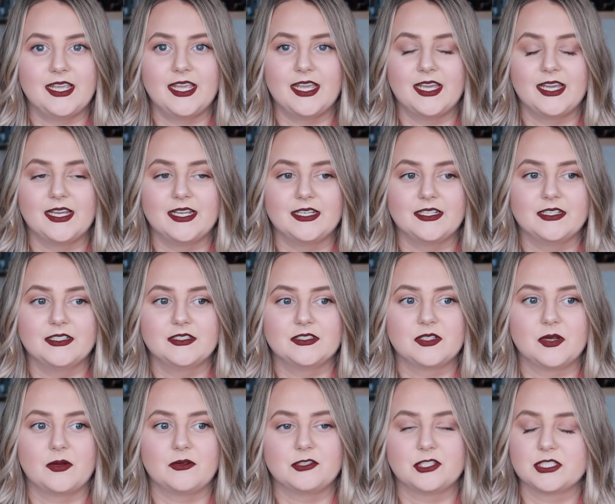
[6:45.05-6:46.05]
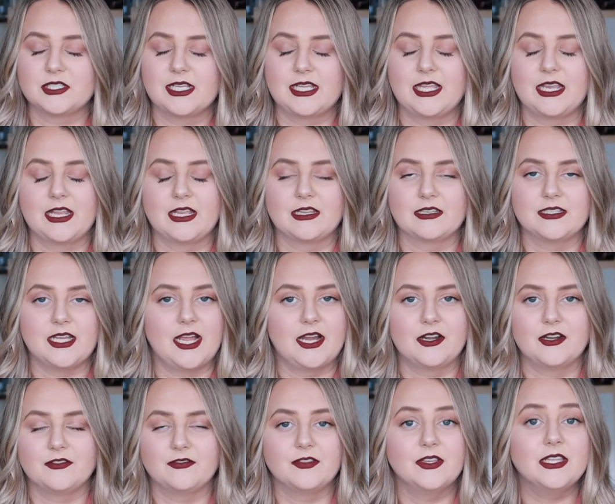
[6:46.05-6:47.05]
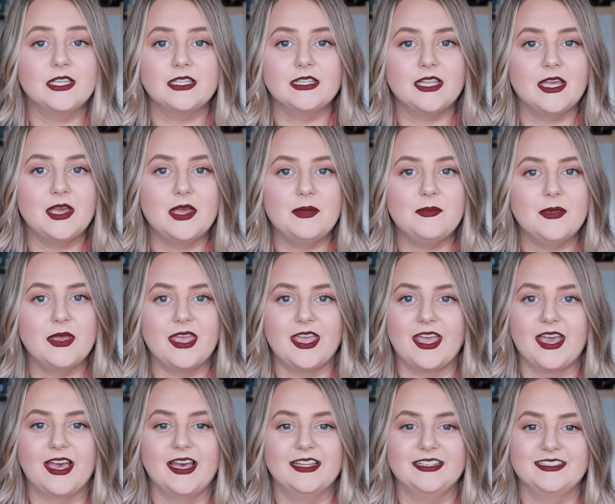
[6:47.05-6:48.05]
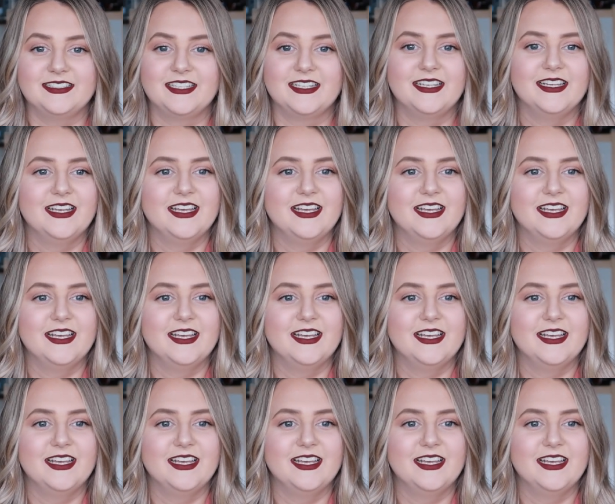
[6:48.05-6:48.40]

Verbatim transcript: and so I was just, like, getting tired of feeling them, and